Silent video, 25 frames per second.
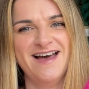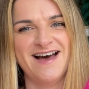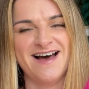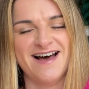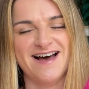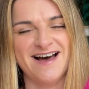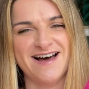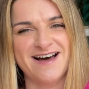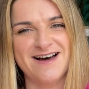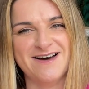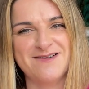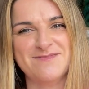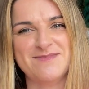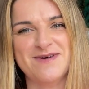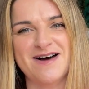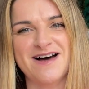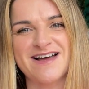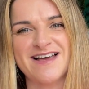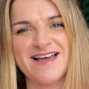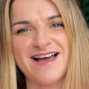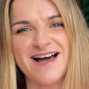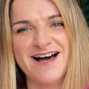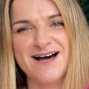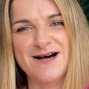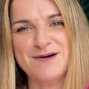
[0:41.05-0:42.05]

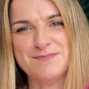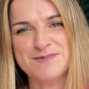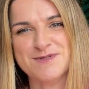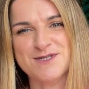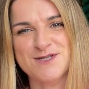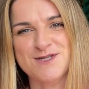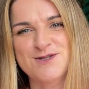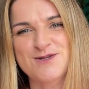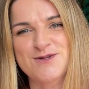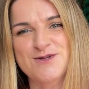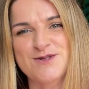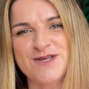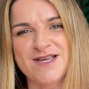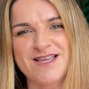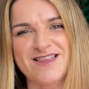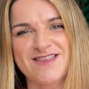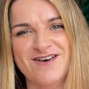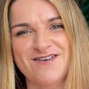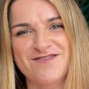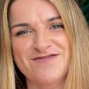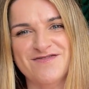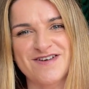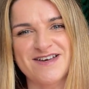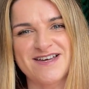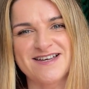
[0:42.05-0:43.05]
I absolutely
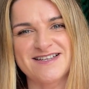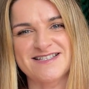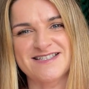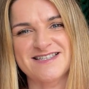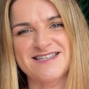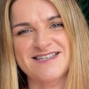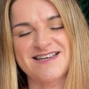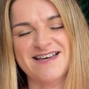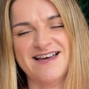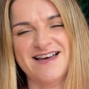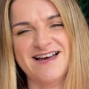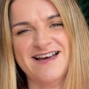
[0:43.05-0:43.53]
love it.